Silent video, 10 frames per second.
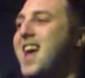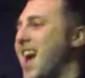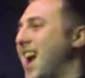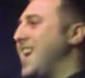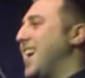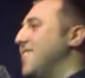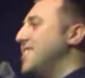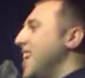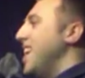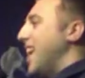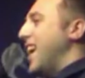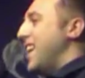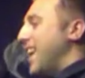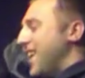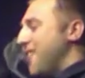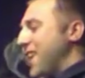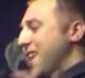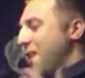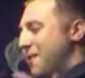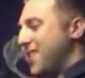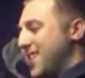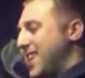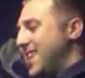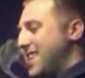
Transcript: And he goes, and I ring him up when I see these